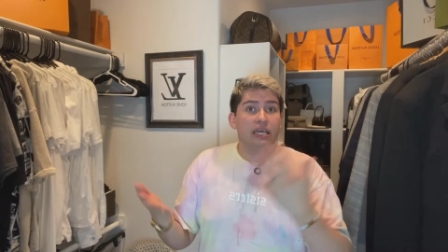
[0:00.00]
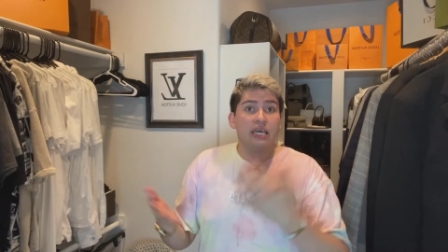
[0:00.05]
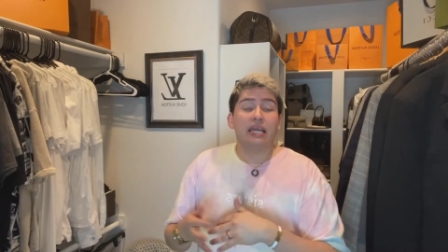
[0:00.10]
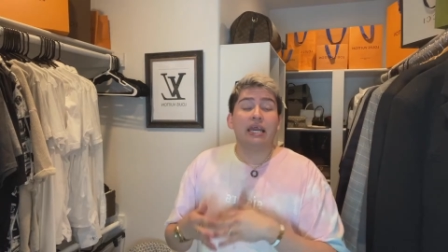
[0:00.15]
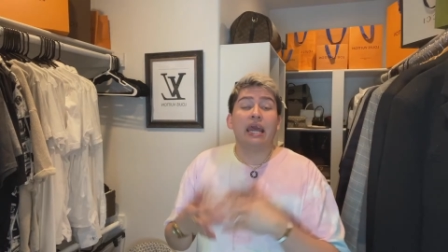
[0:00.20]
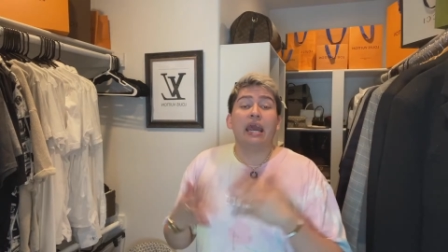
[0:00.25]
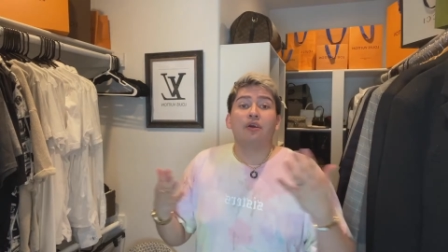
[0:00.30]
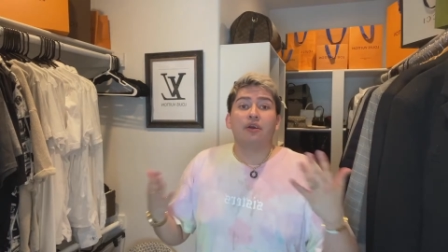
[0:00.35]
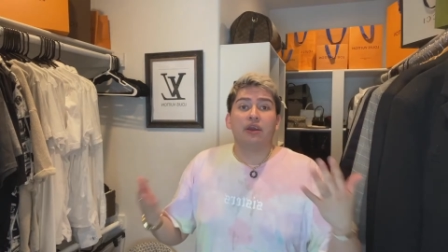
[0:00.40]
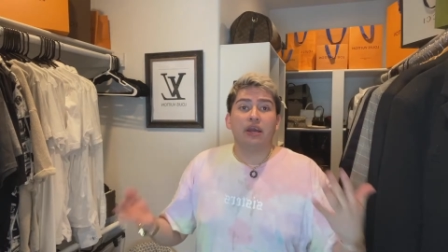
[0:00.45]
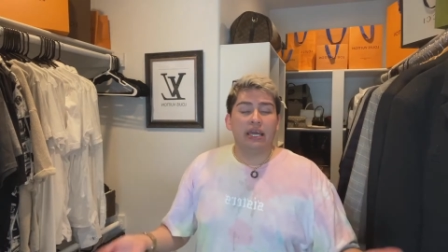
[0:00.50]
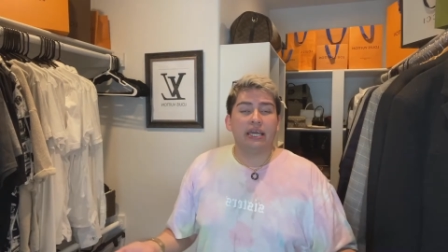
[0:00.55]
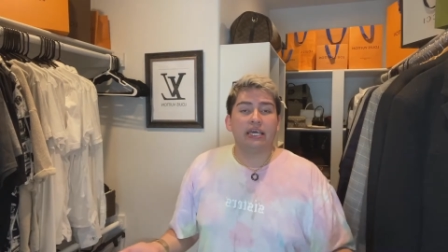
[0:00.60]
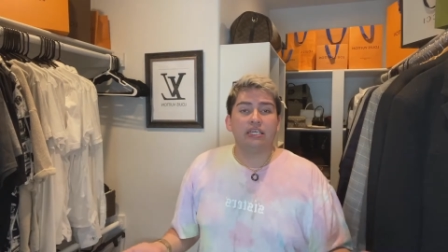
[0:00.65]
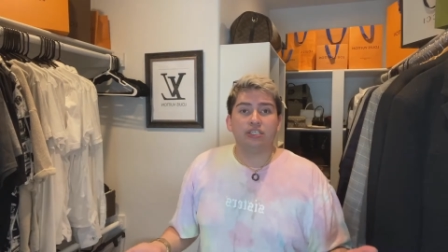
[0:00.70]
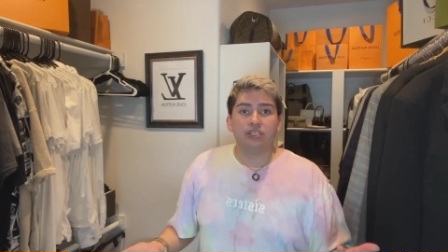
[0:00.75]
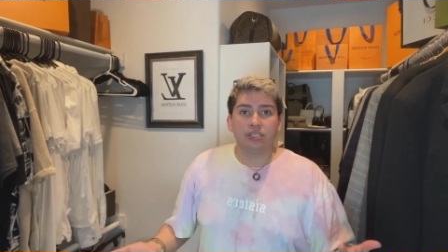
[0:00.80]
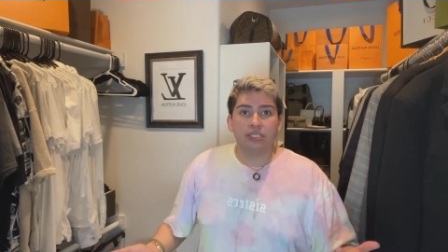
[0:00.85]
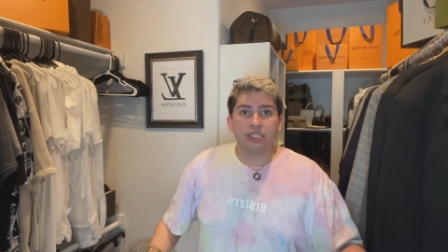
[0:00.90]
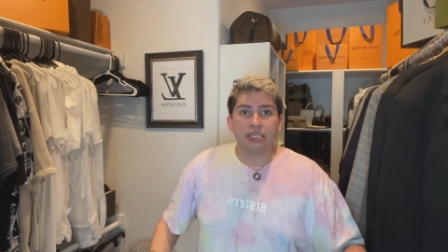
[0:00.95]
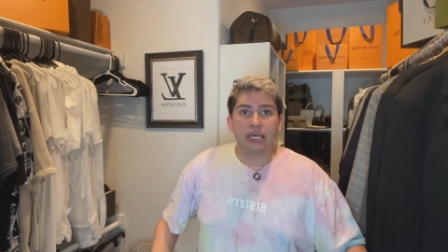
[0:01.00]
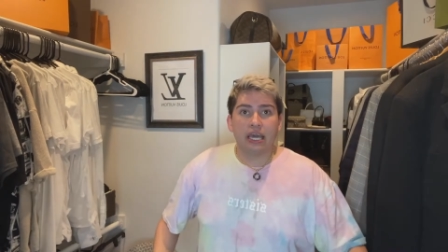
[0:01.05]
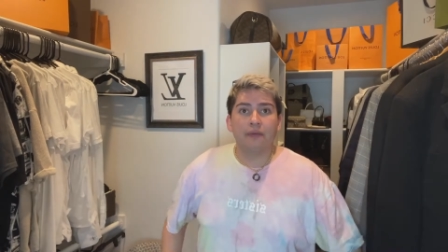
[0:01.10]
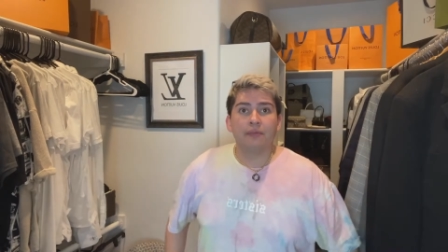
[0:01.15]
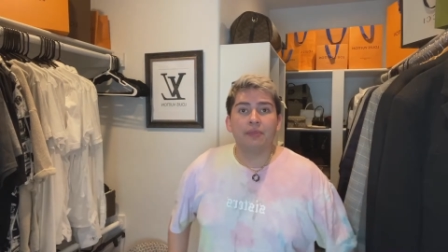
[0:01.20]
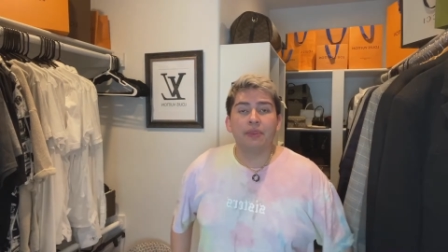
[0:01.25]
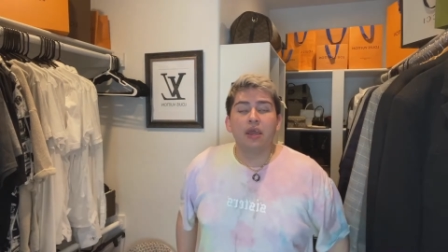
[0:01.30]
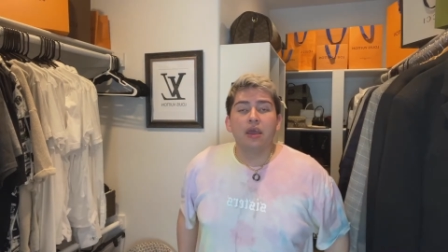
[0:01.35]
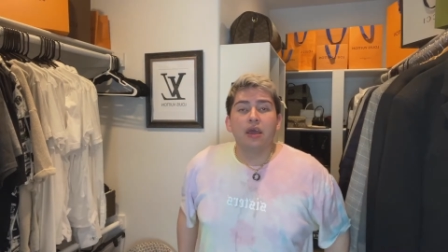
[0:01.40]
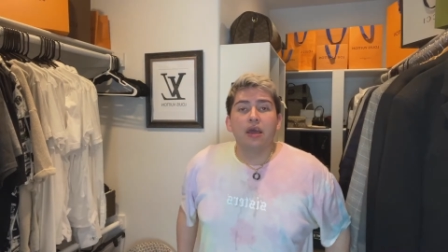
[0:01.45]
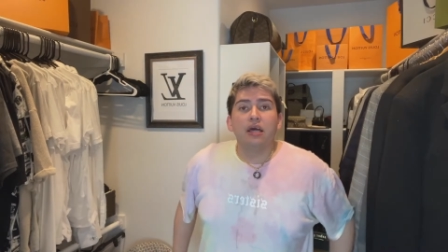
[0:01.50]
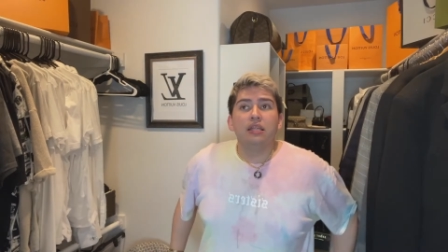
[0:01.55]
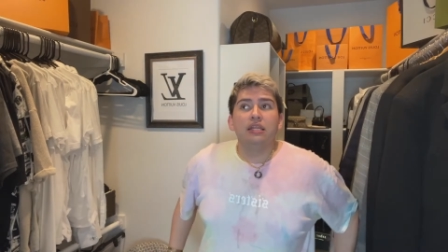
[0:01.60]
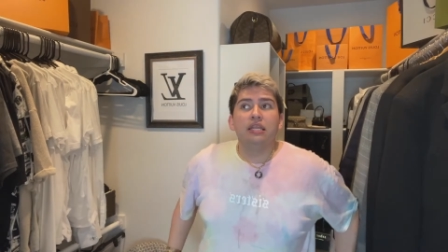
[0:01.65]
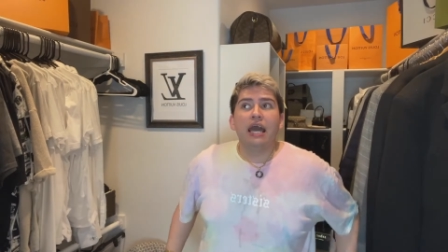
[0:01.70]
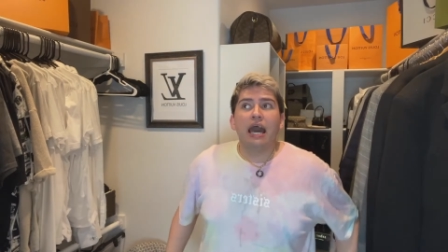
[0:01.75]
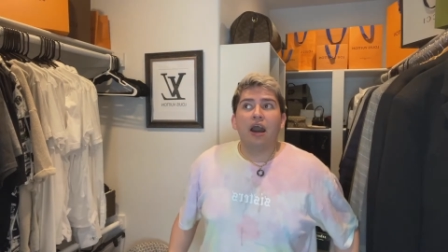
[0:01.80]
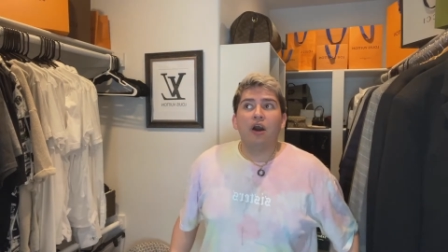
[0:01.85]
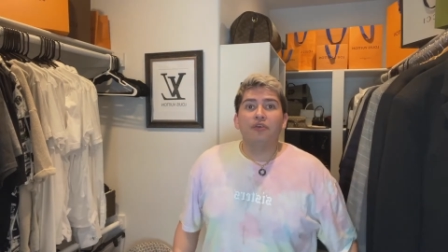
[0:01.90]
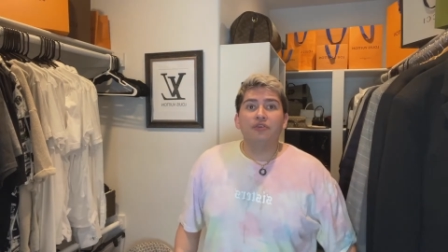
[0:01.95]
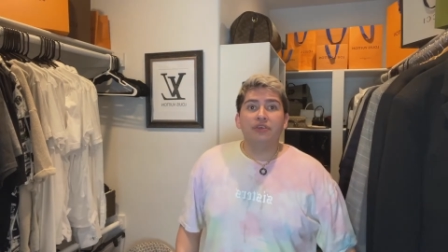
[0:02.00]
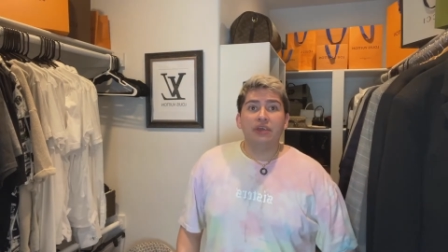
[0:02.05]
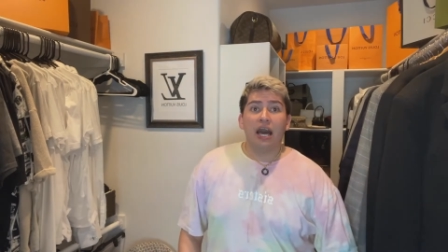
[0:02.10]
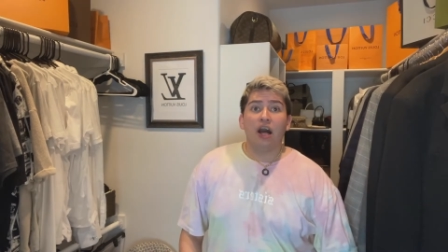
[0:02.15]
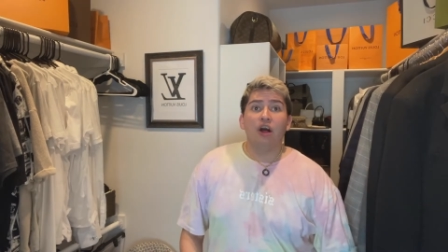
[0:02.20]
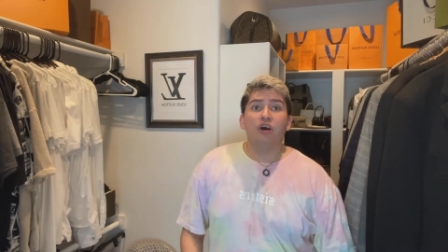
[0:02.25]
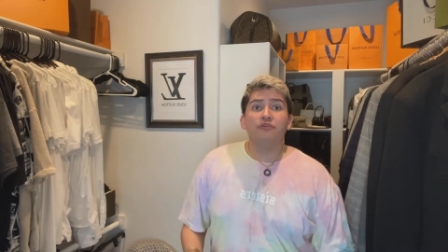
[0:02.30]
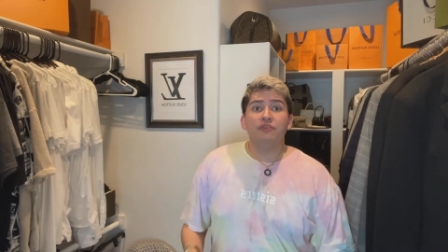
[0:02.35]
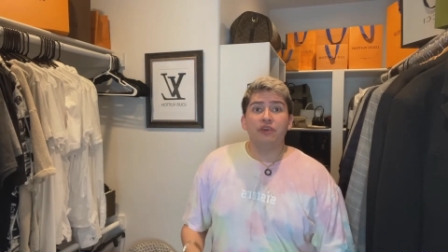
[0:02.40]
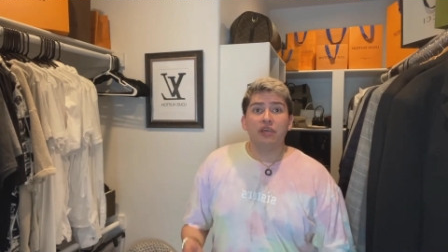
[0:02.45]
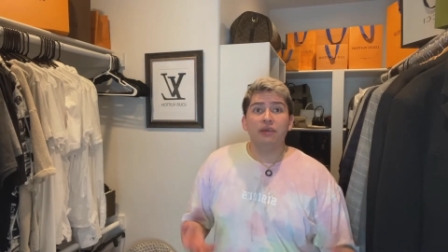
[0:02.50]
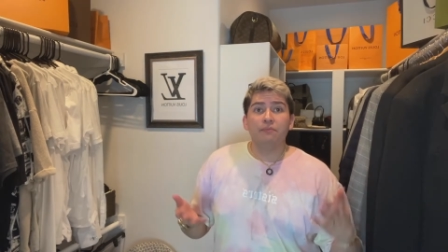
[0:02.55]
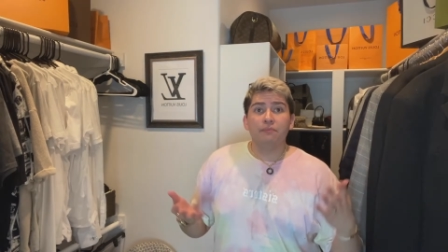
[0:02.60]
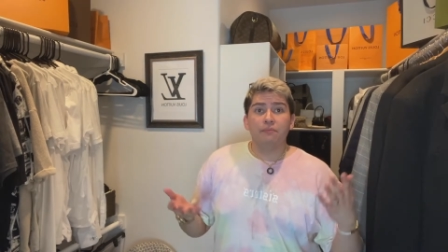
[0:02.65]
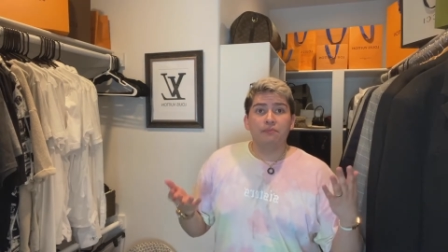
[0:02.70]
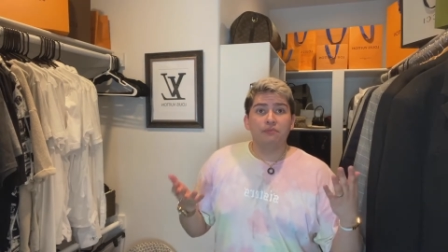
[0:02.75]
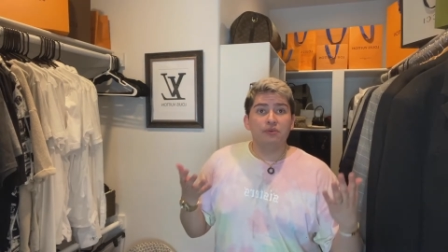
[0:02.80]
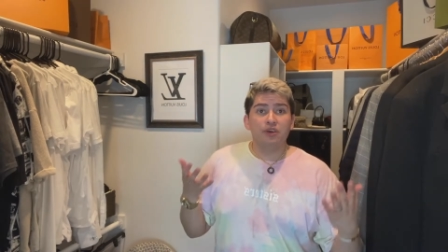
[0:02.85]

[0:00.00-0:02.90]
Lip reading: an area, I guess you could say. Now the LV,